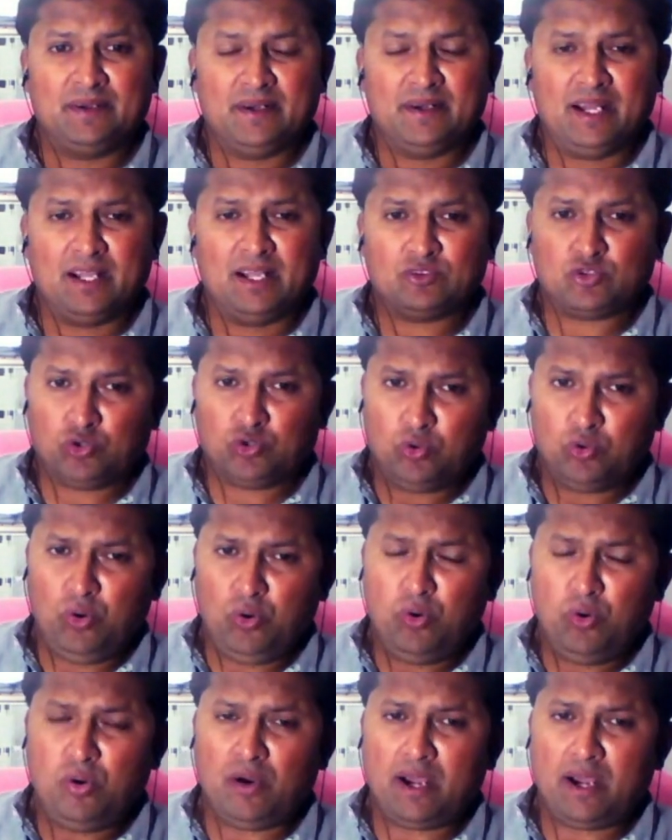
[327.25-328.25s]
Now
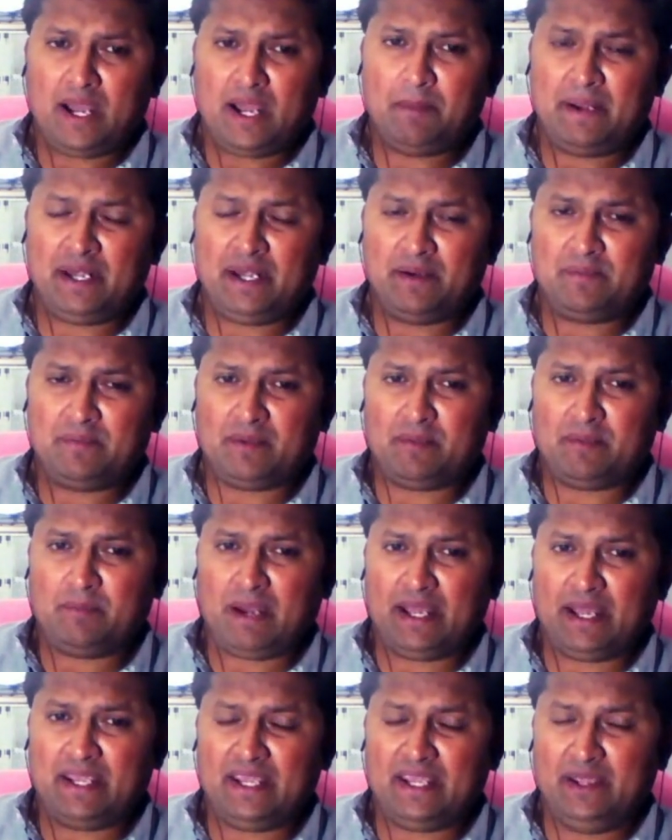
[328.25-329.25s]
through, I mean,
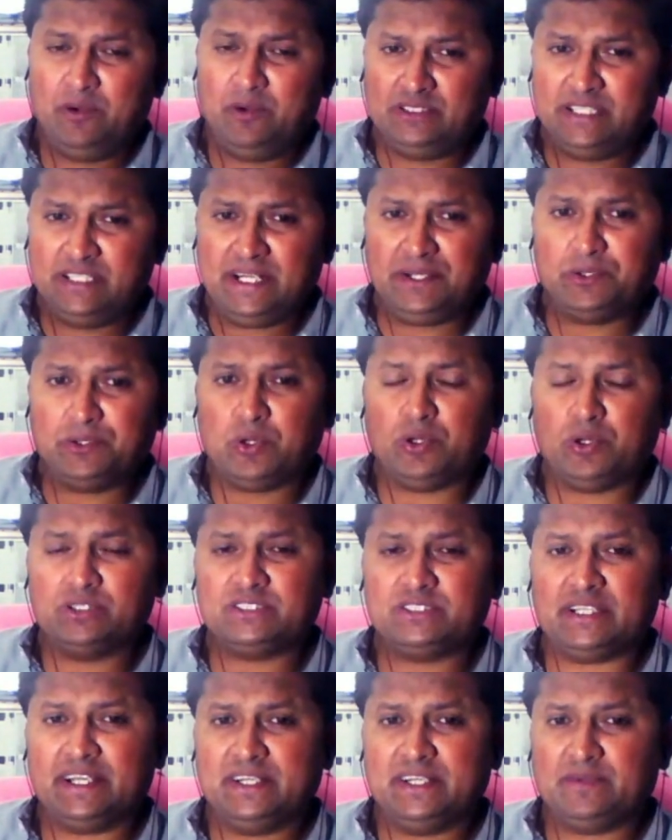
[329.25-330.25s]
by using
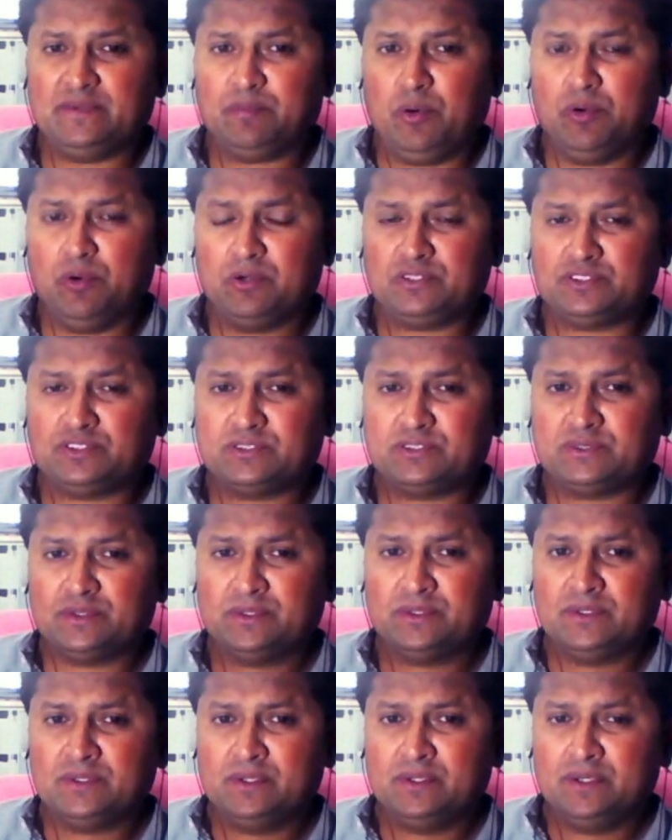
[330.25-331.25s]
those inputs,
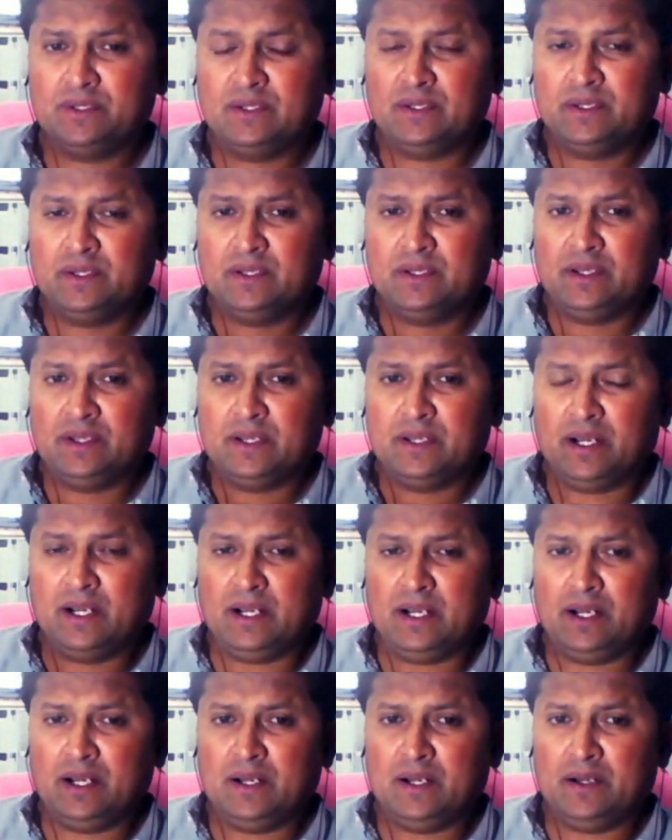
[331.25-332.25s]

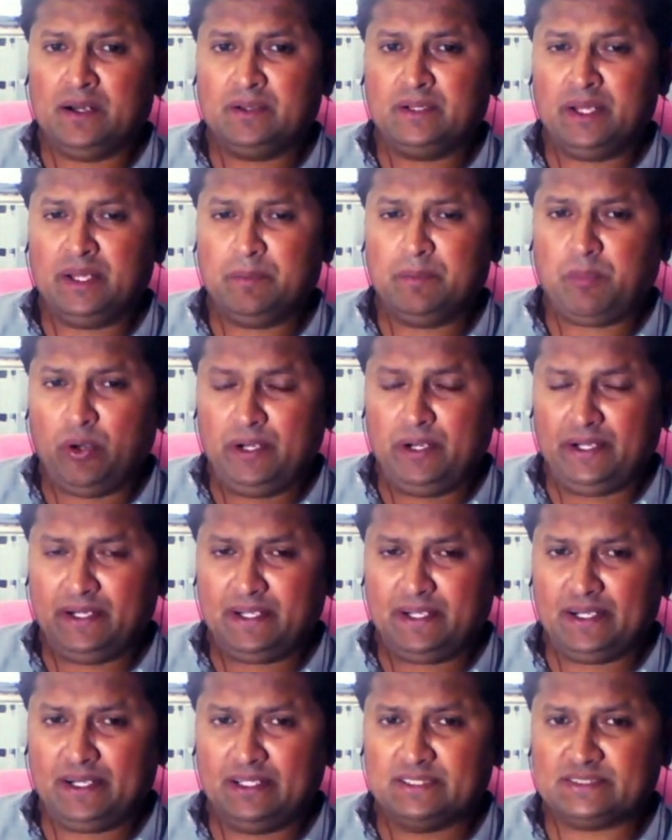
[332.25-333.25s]
the
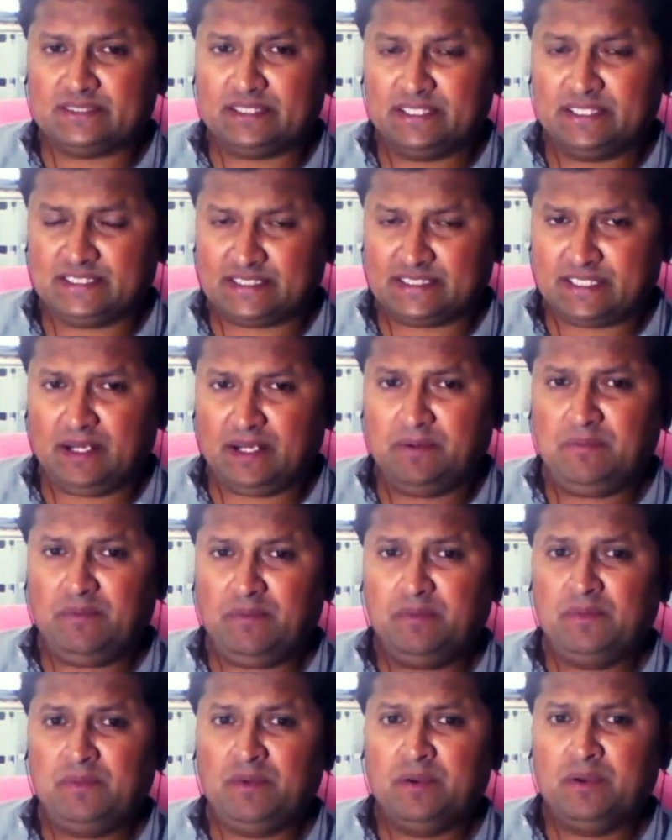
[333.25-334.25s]
political system
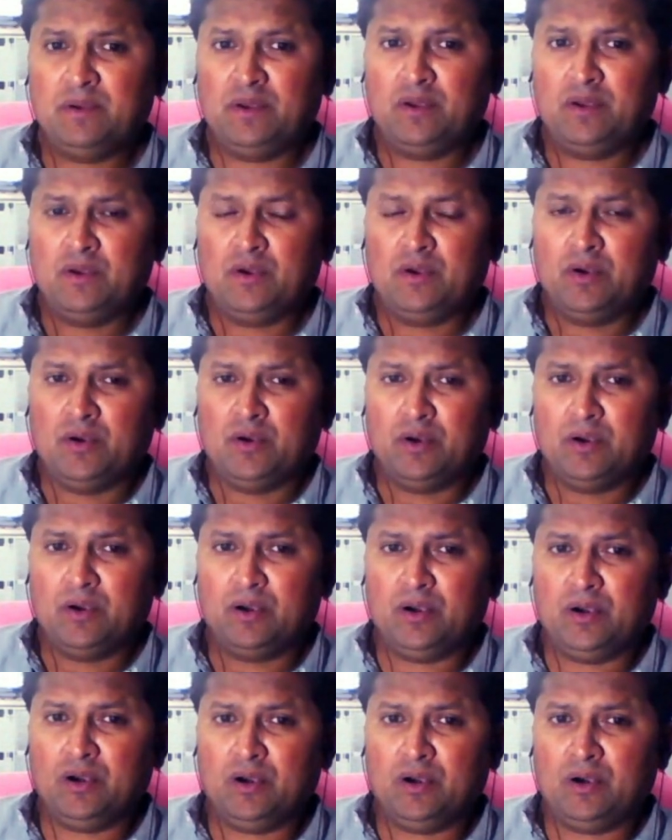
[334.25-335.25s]

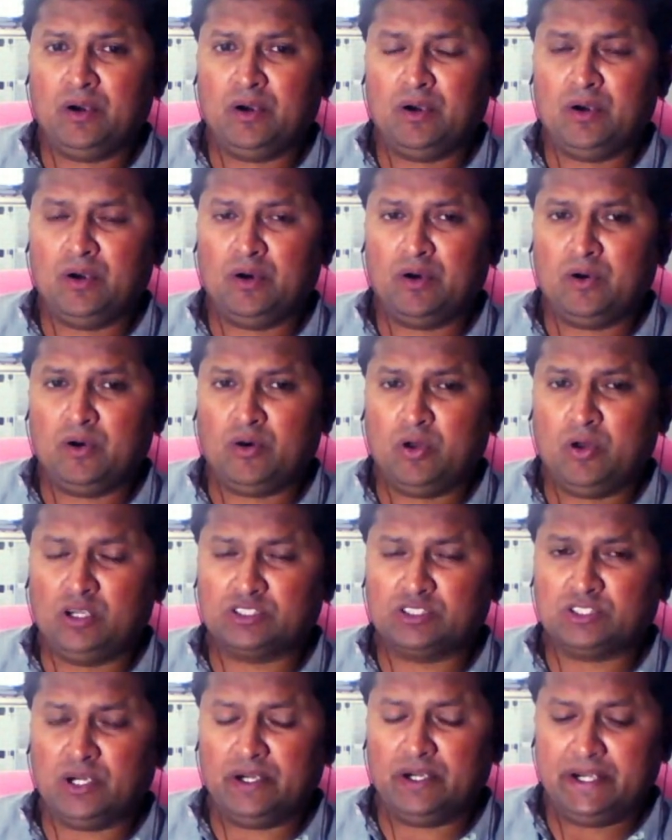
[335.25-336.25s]

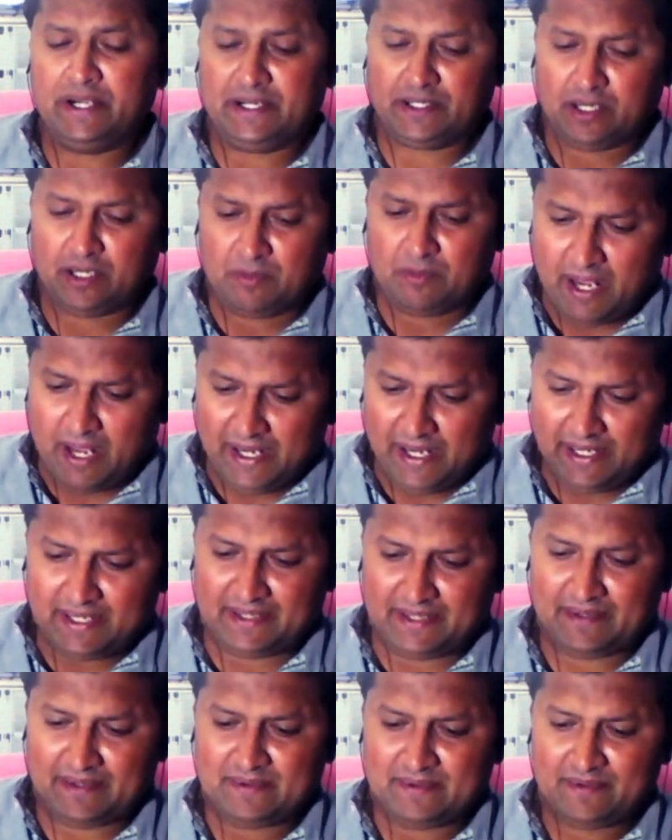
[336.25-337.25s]
also
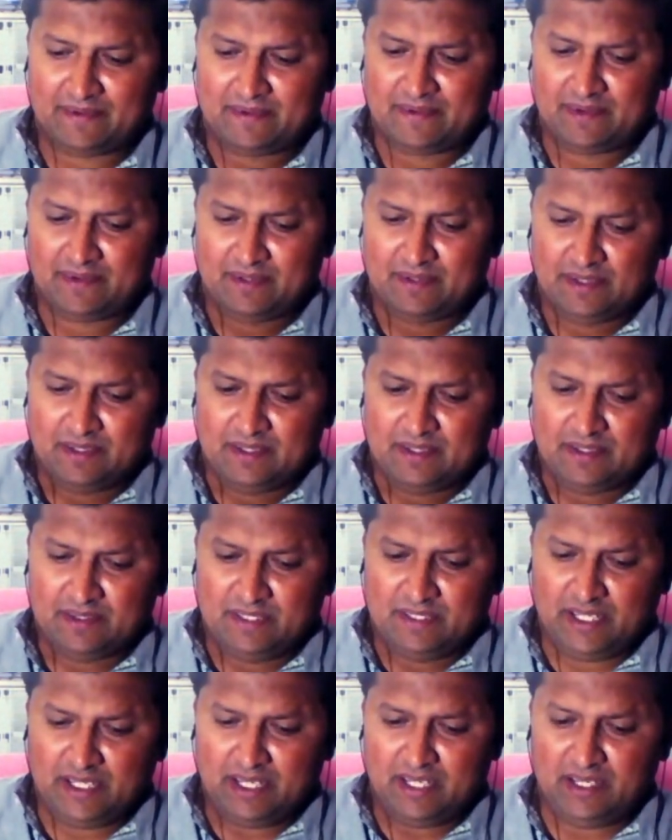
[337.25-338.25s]
determine
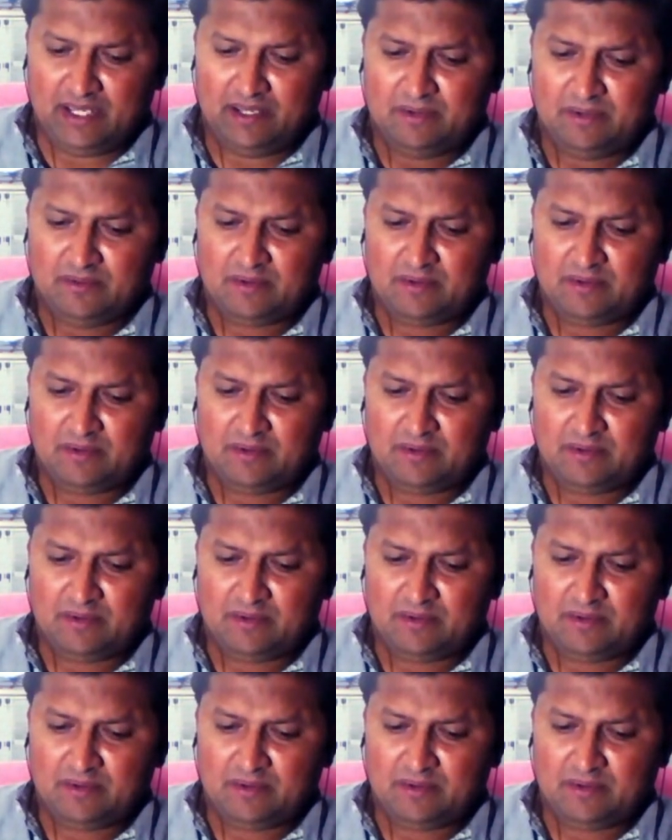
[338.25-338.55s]
the